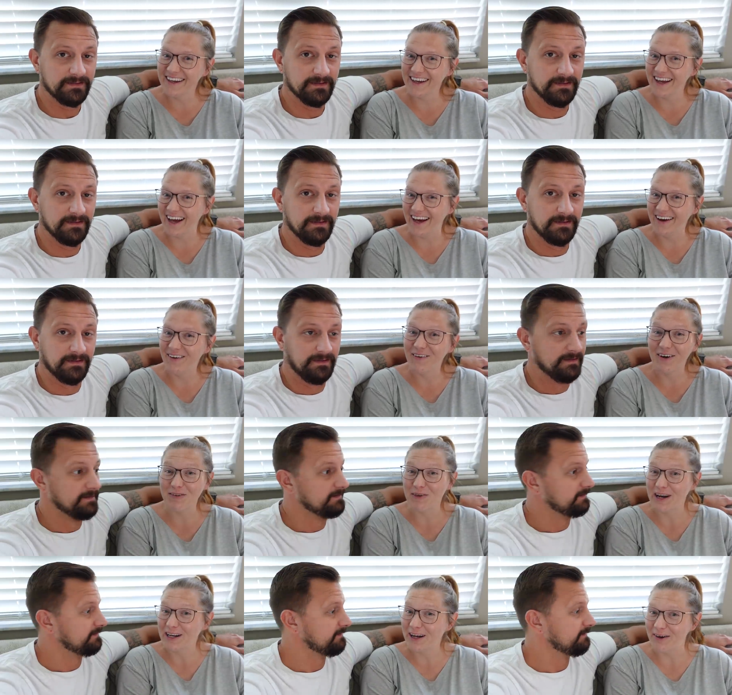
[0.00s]
Speaker 1: yeah, or
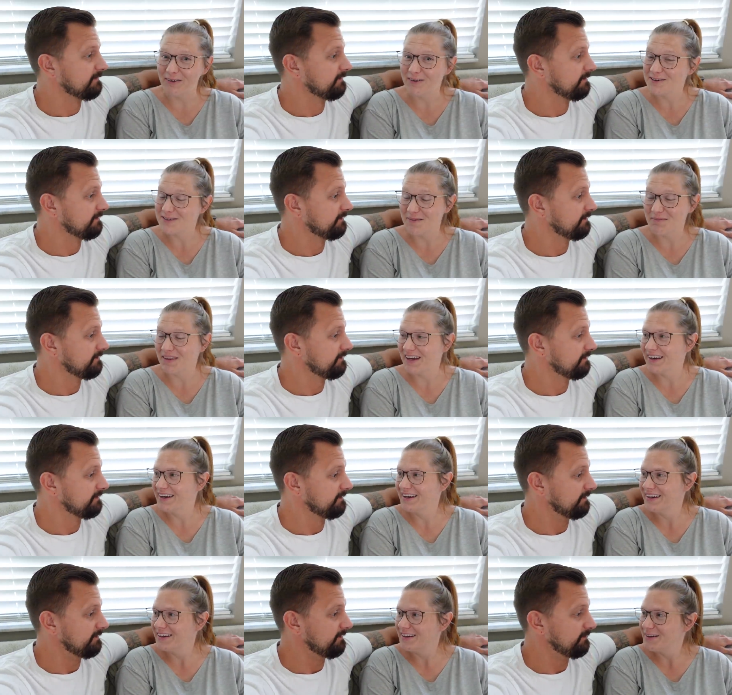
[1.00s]
a raincoat or
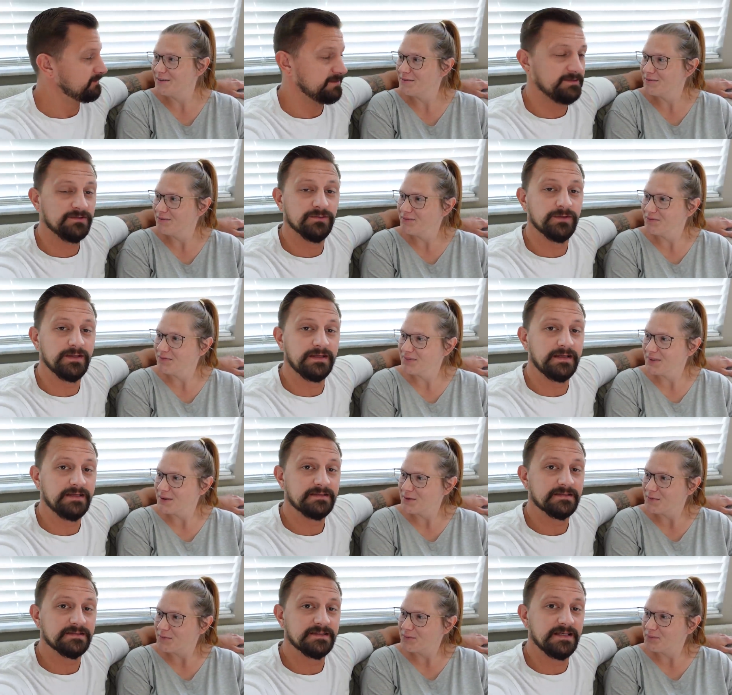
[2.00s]
something.
Speaker 2: It was also really
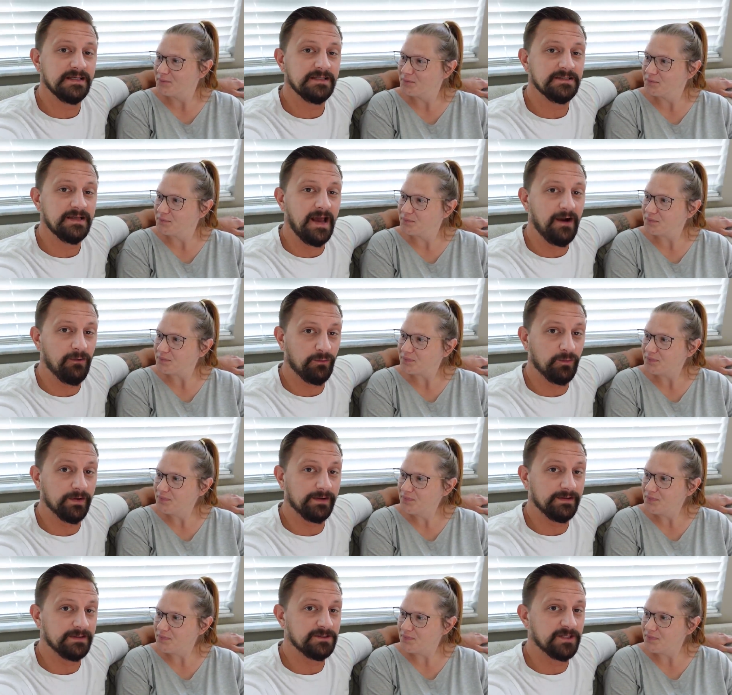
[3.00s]
neat to see how
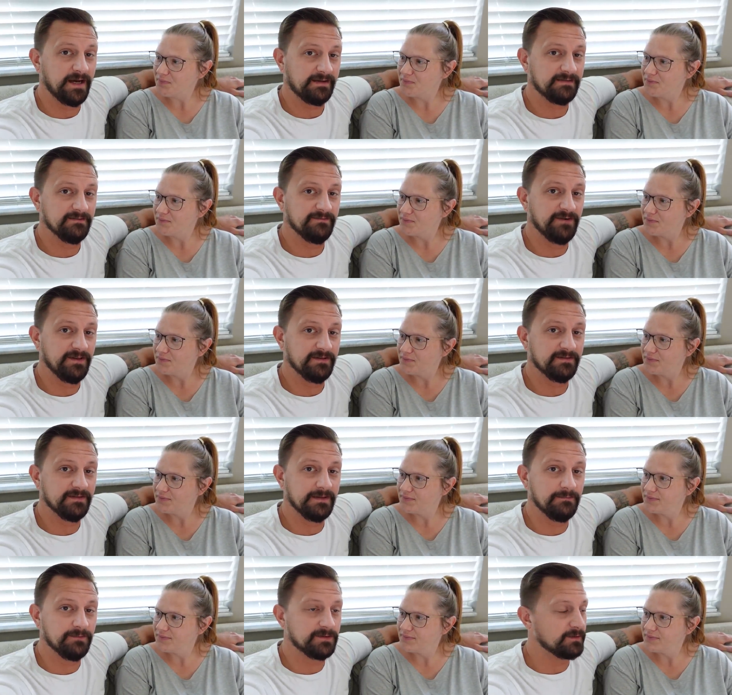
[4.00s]
quickly Jackson fell
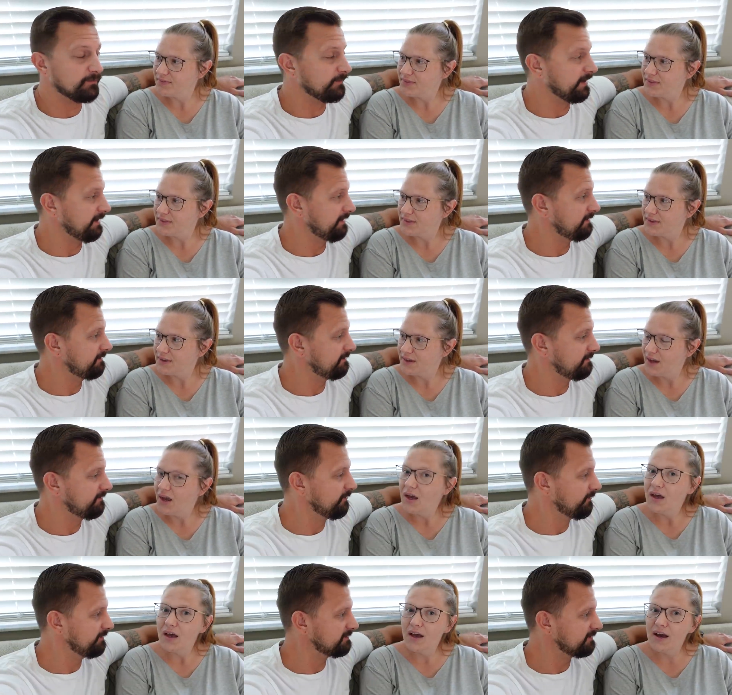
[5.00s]
asleep with the rain
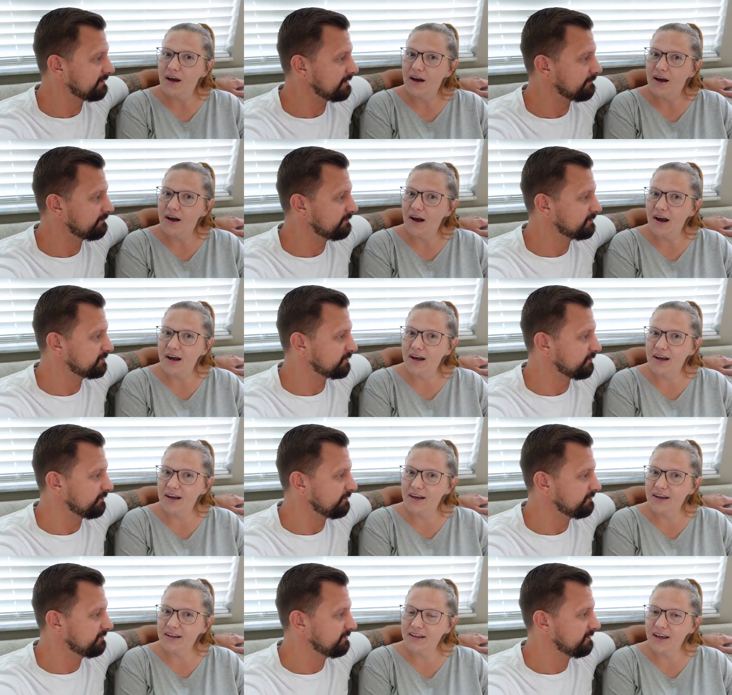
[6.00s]
noise on top of his
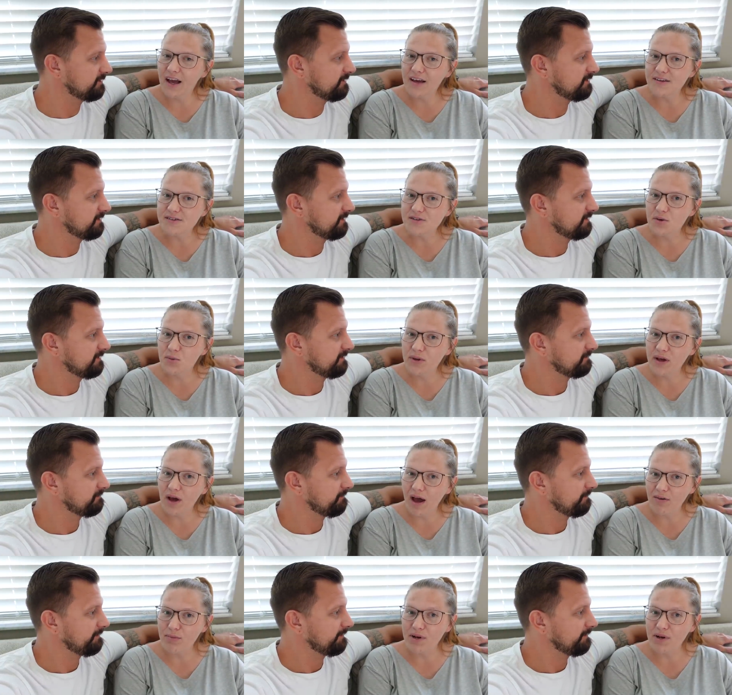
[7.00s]
stroller.
Speaker 1: Yeah, so we have